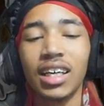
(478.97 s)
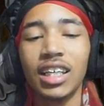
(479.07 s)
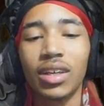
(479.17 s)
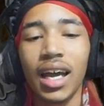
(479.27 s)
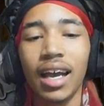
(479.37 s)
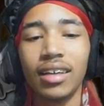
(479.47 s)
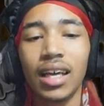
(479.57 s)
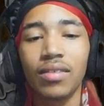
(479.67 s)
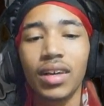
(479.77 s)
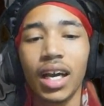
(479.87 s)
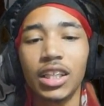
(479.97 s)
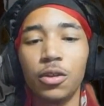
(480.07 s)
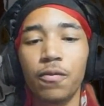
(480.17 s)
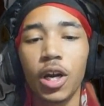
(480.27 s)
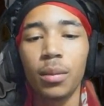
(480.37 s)
eyes, I've got you ah,
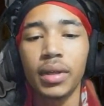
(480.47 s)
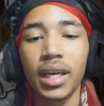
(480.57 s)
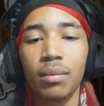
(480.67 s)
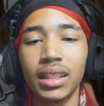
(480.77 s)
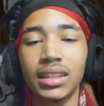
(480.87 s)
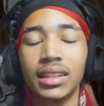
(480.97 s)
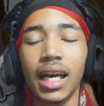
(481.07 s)
firmly in my sights,